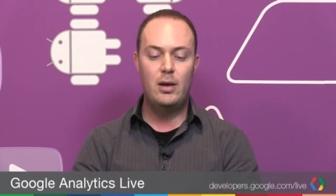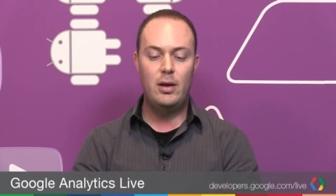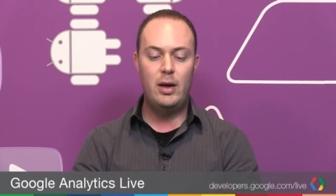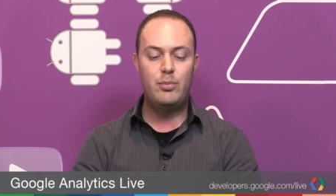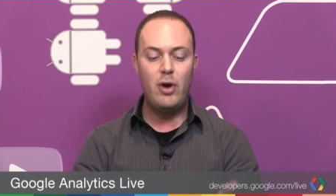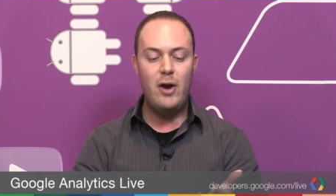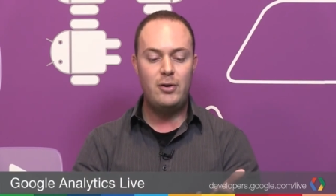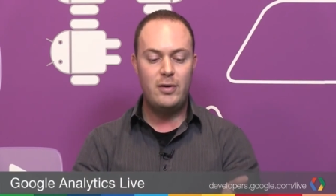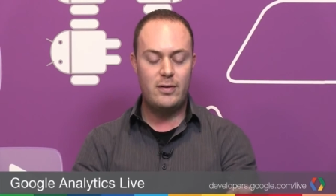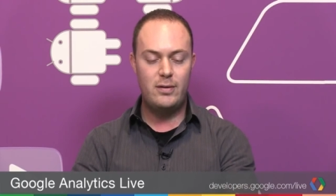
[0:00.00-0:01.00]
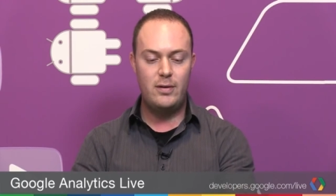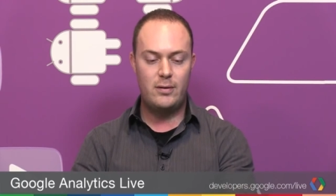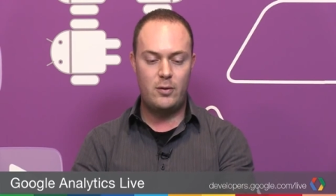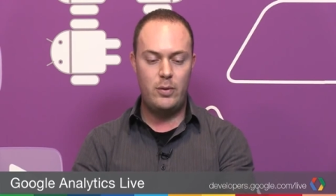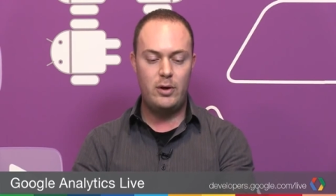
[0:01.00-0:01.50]
Uh, and prior to this,
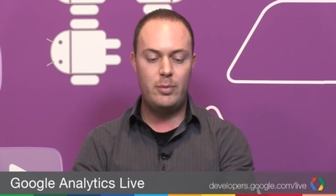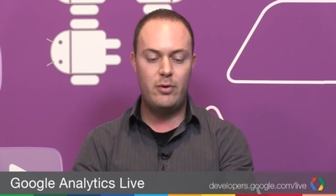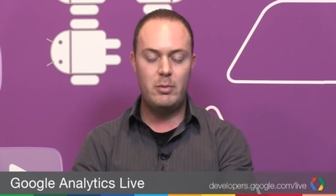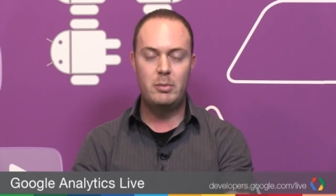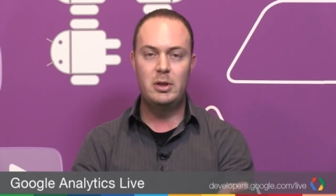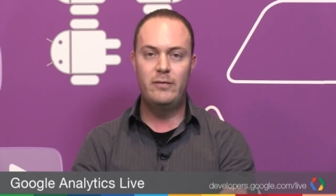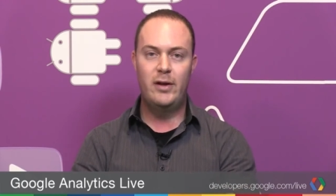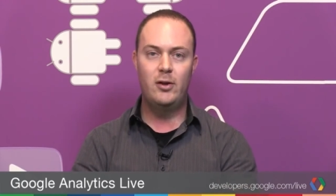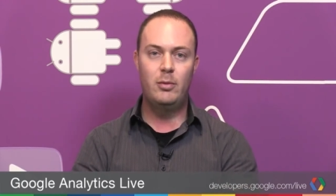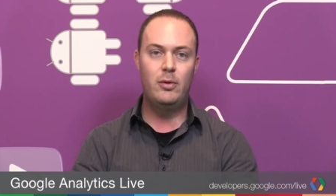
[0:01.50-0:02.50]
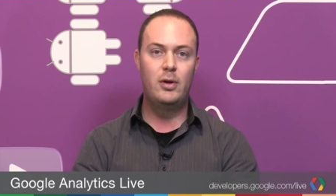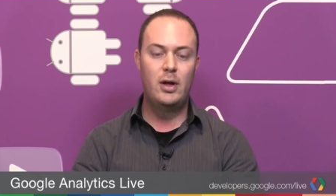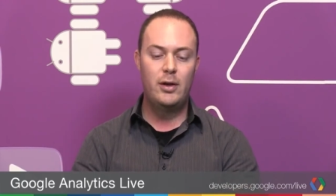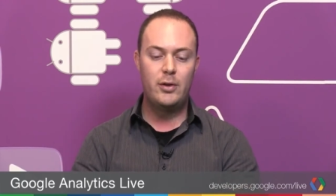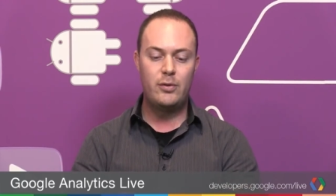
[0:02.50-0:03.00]
this query parameter being available,
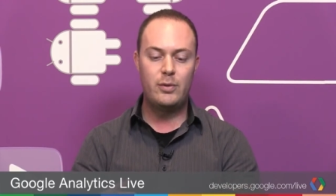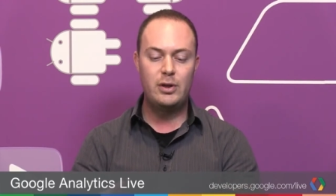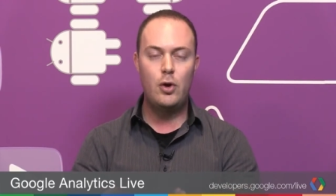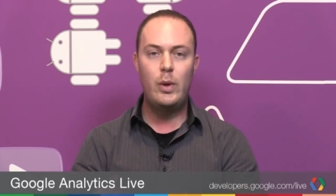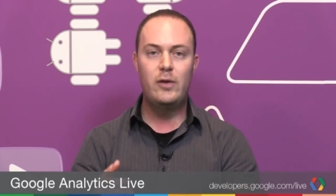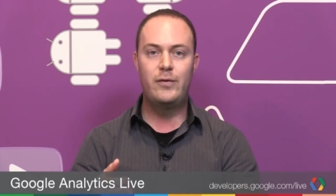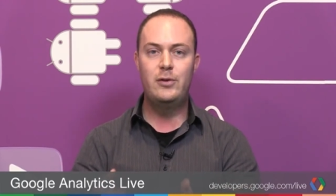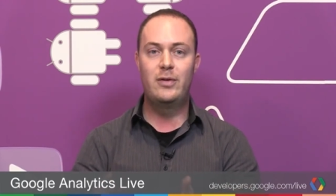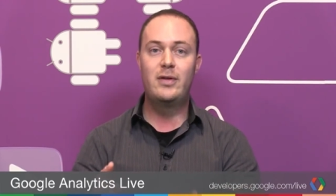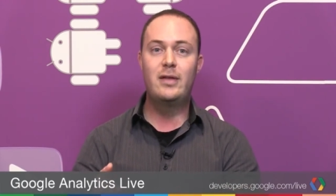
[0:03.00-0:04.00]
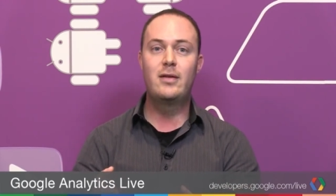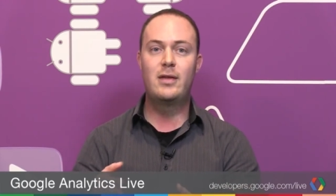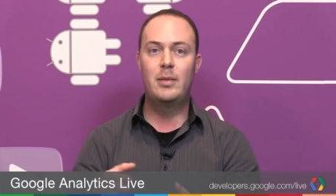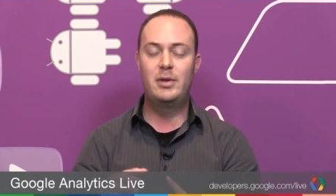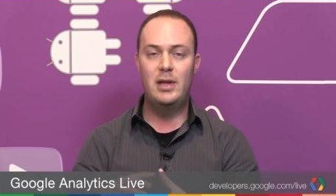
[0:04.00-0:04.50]
there was really no way for you to set the
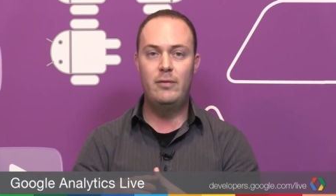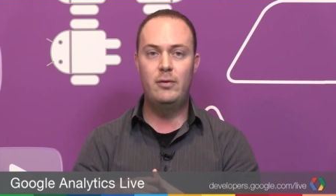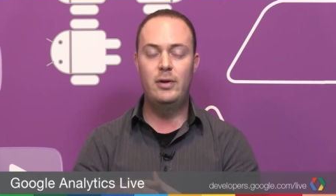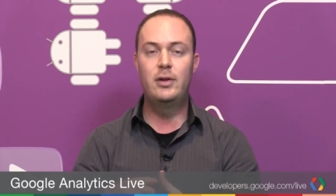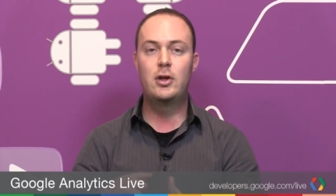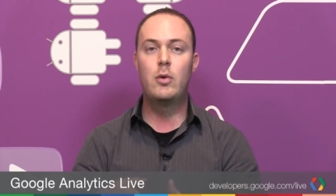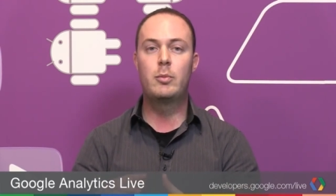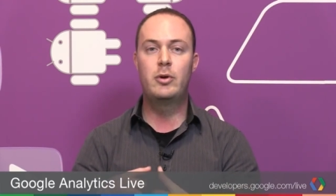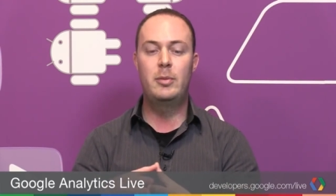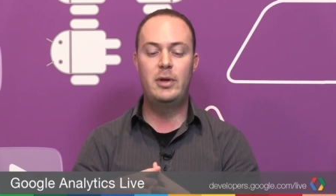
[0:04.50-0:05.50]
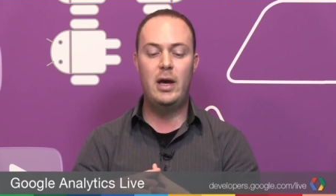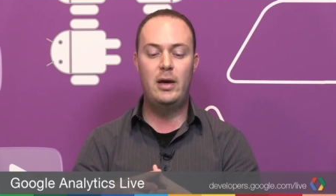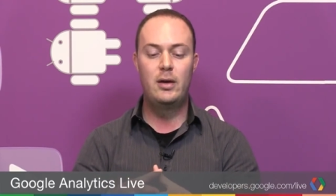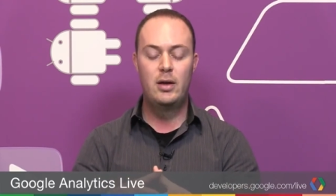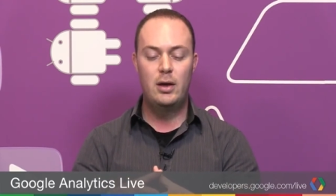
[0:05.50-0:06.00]
sampling level in the Core Reporting
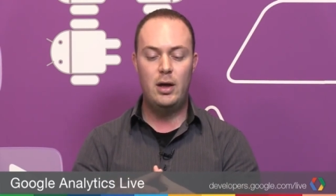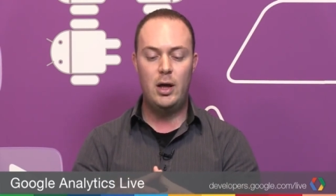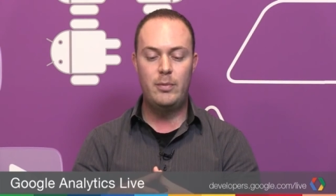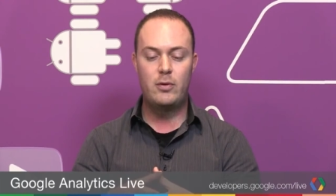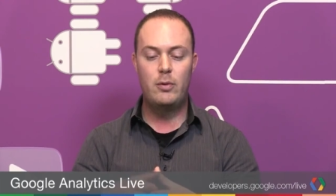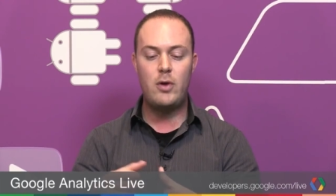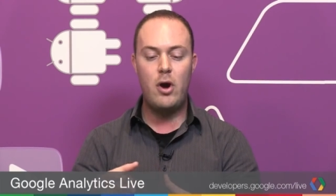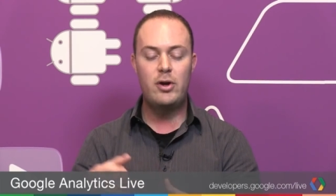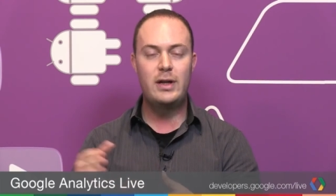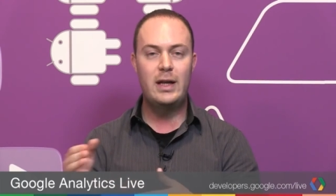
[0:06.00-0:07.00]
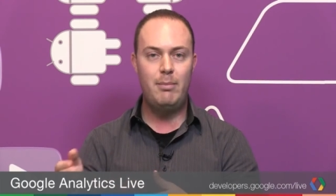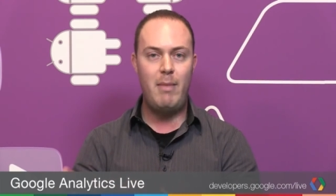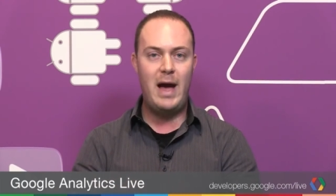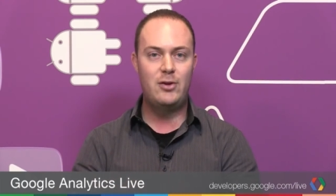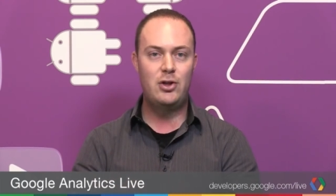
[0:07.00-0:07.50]
API. Um, so it was harder to get it
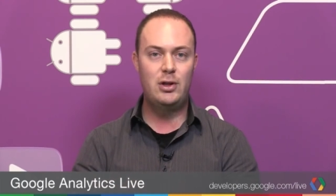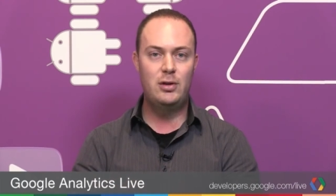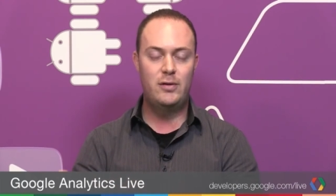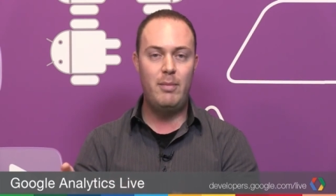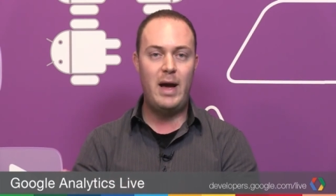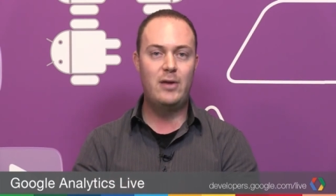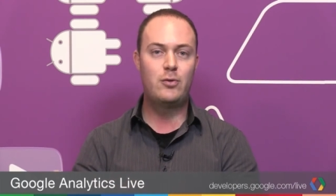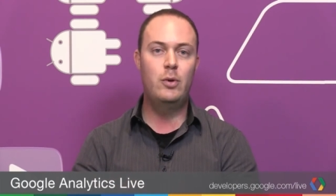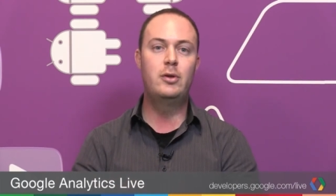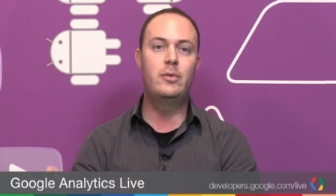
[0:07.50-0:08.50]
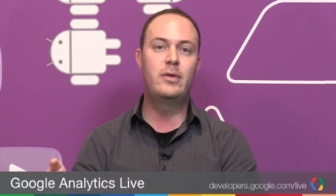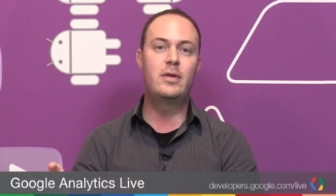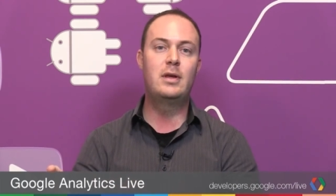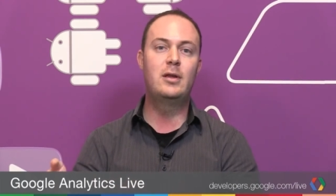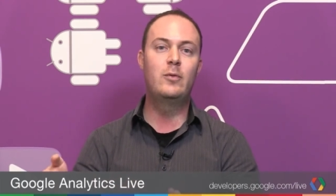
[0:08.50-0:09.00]
matching to match what you would
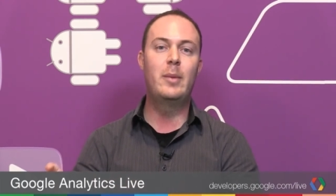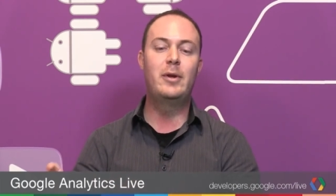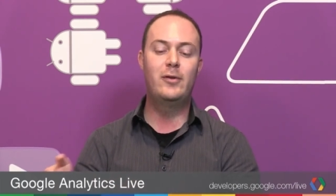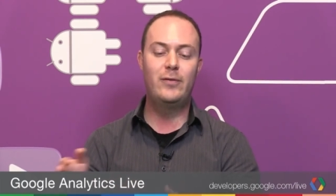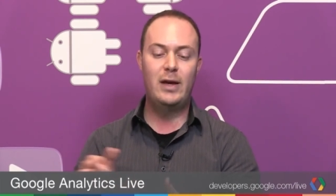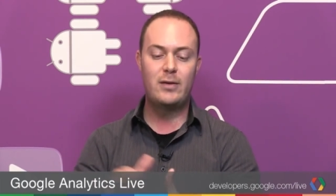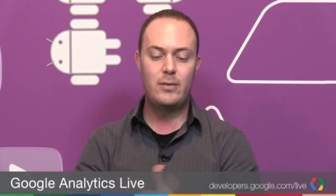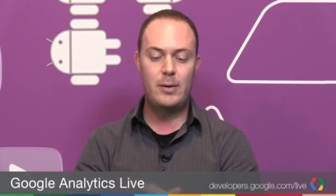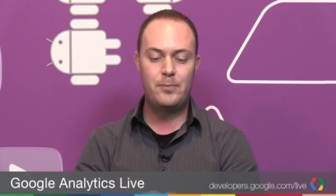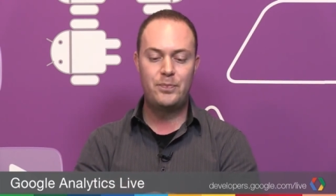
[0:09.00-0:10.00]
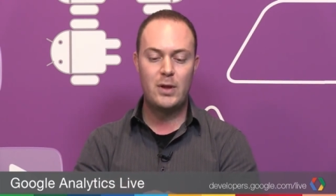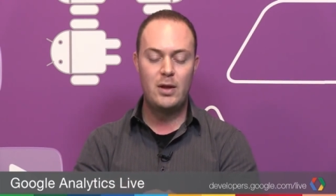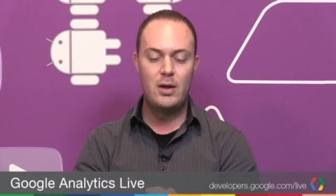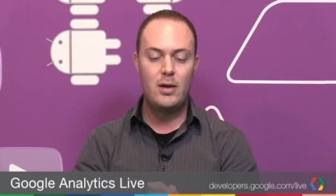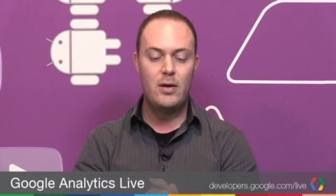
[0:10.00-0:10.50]
see in the web interface, right?
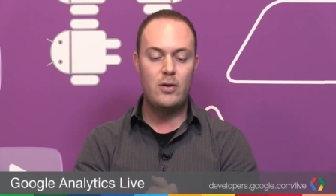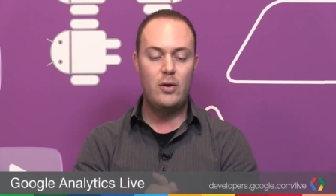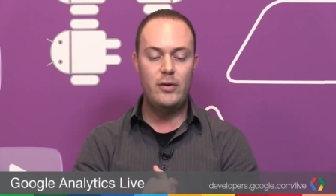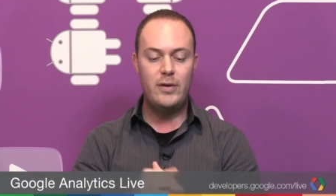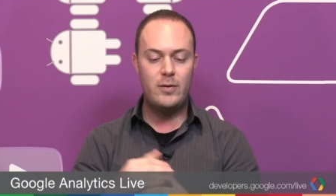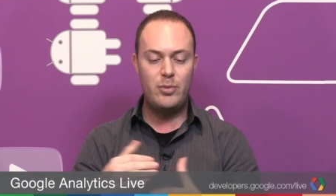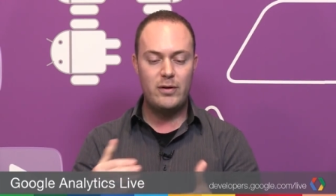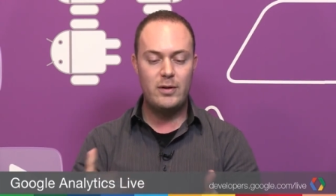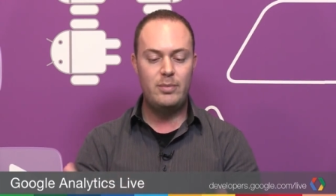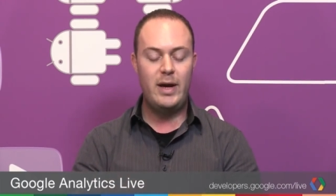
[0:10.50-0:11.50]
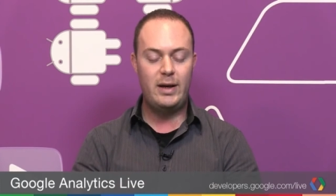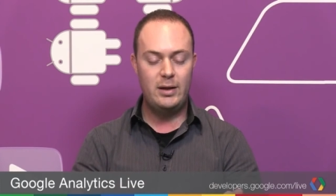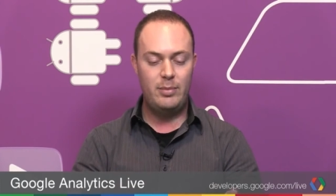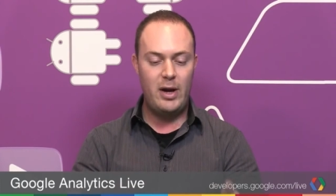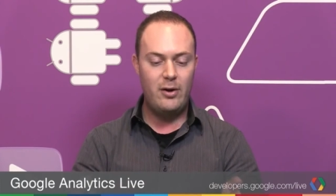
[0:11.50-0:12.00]
So this brings it back
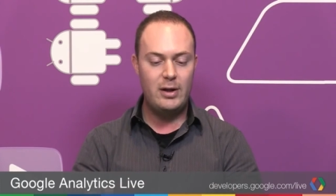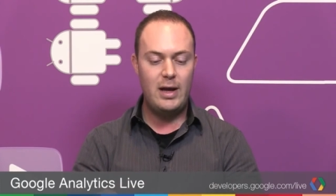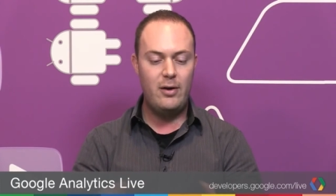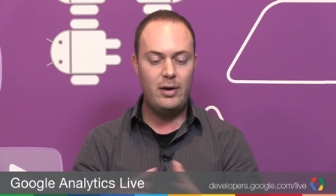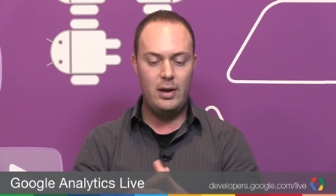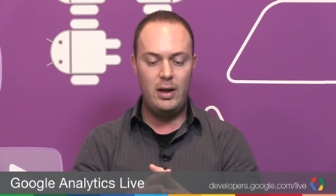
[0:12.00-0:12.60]
in parity now.